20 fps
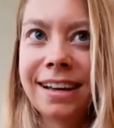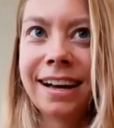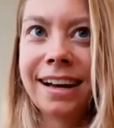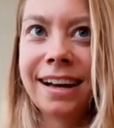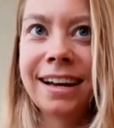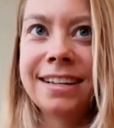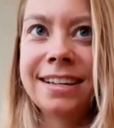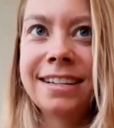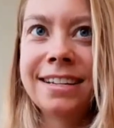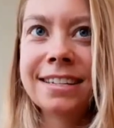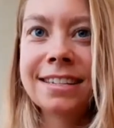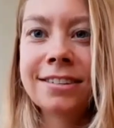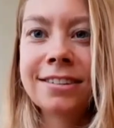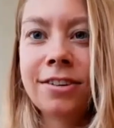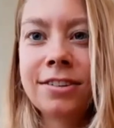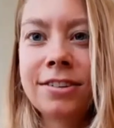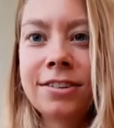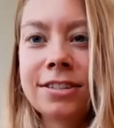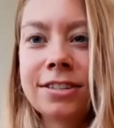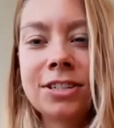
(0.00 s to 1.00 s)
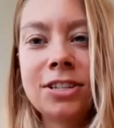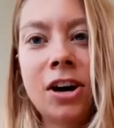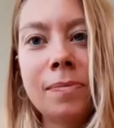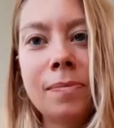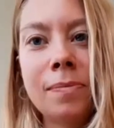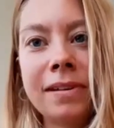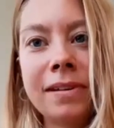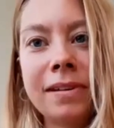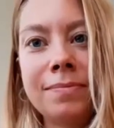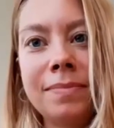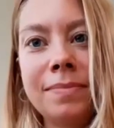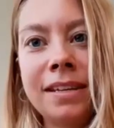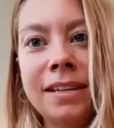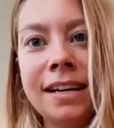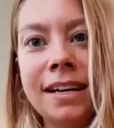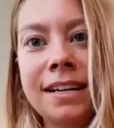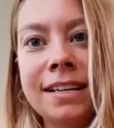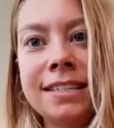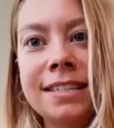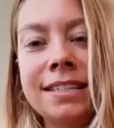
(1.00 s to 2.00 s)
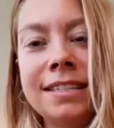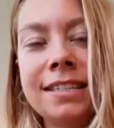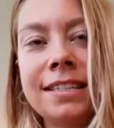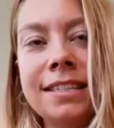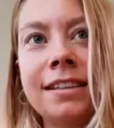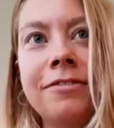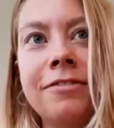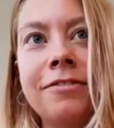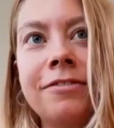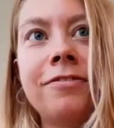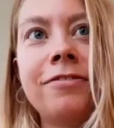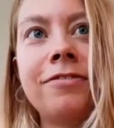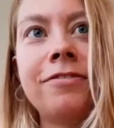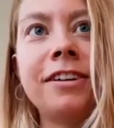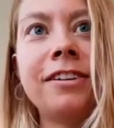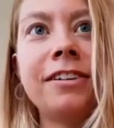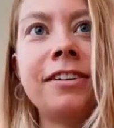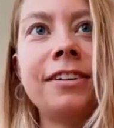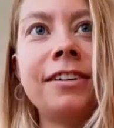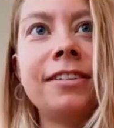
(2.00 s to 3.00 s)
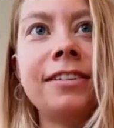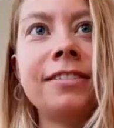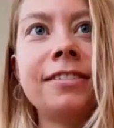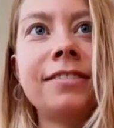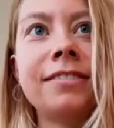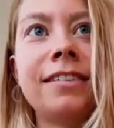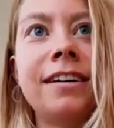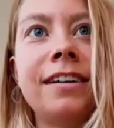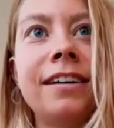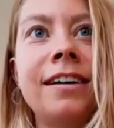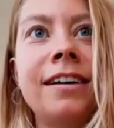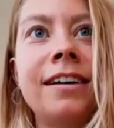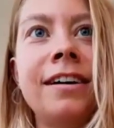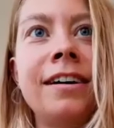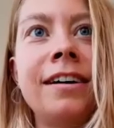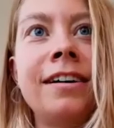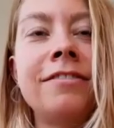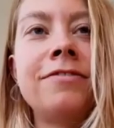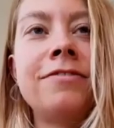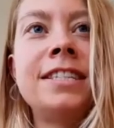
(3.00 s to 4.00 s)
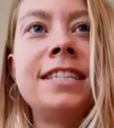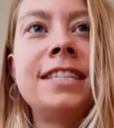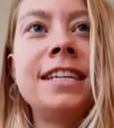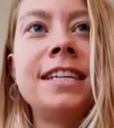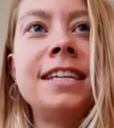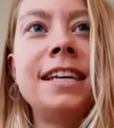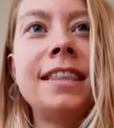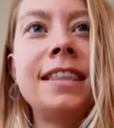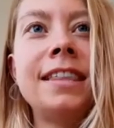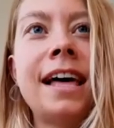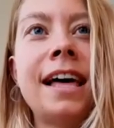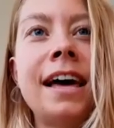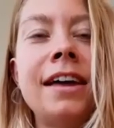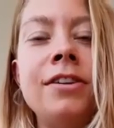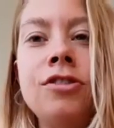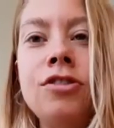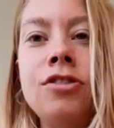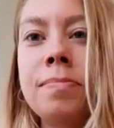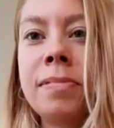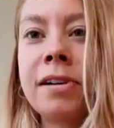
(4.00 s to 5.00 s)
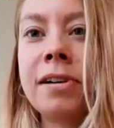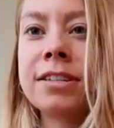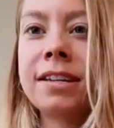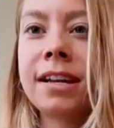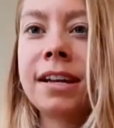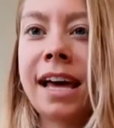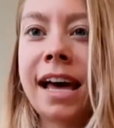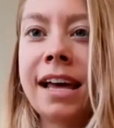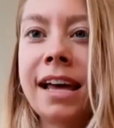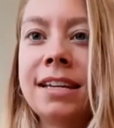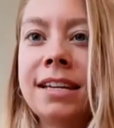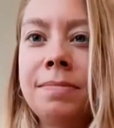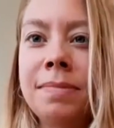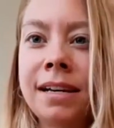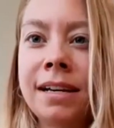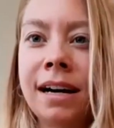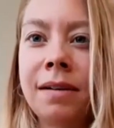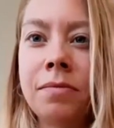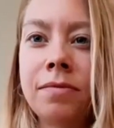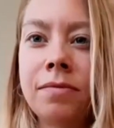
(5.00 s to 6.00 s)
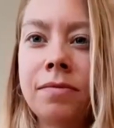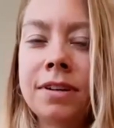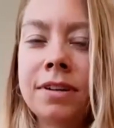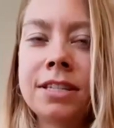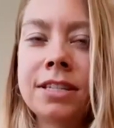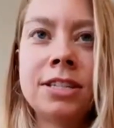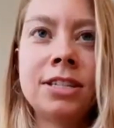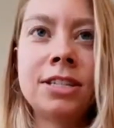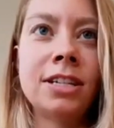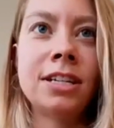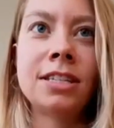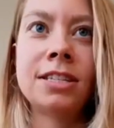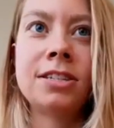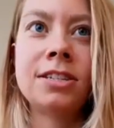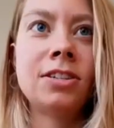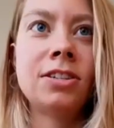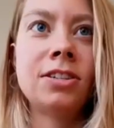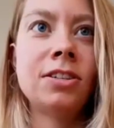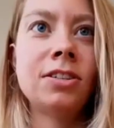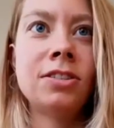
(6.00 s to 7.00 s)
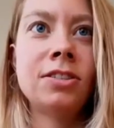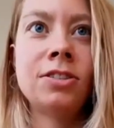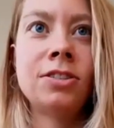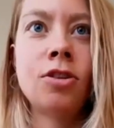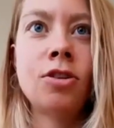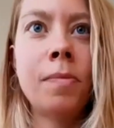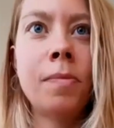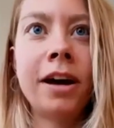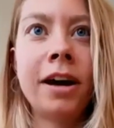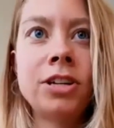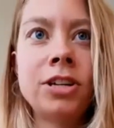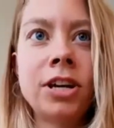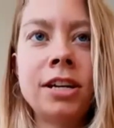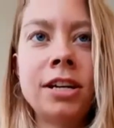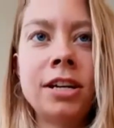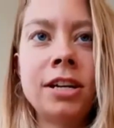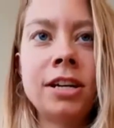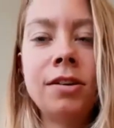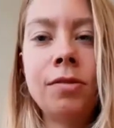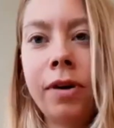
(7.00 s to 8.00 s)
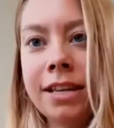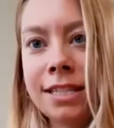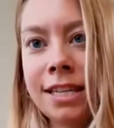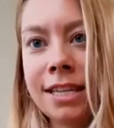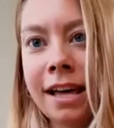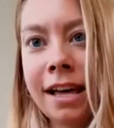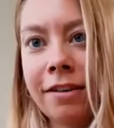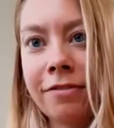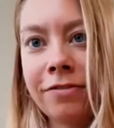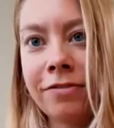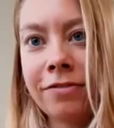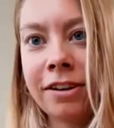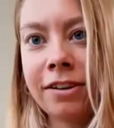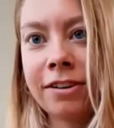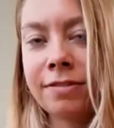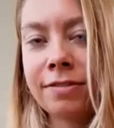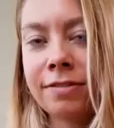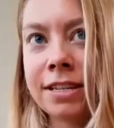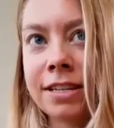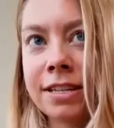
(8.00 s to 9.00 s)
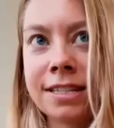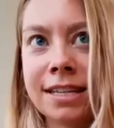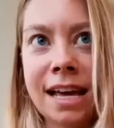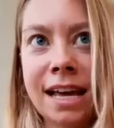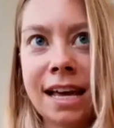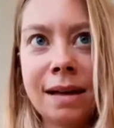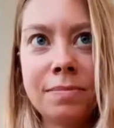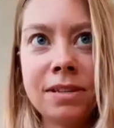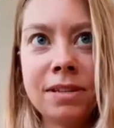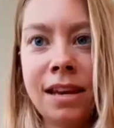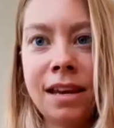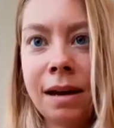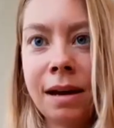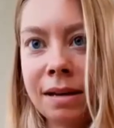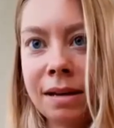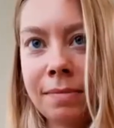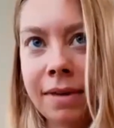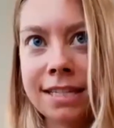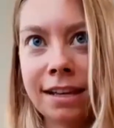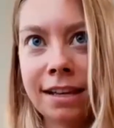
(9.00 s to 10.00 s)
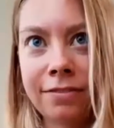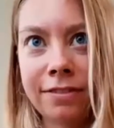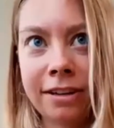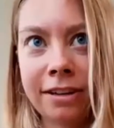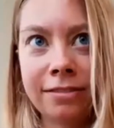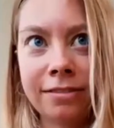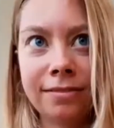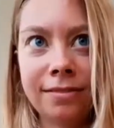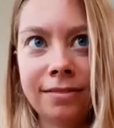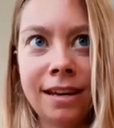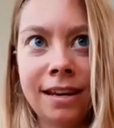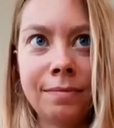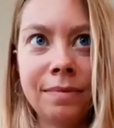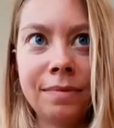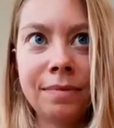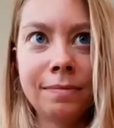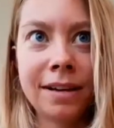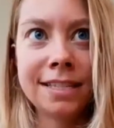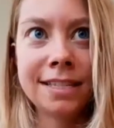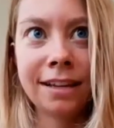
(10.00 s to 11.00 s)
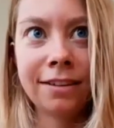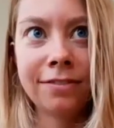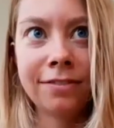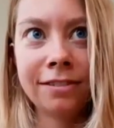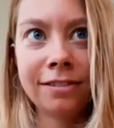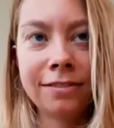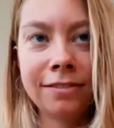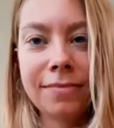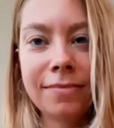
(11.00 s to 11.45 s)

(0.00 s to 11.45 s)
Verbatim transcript: I just couldn't stop it because the fear of seeing that new person I had to become was just so much. I didn't want to see that fear, so I just kept numbing myself out, numbing myself out.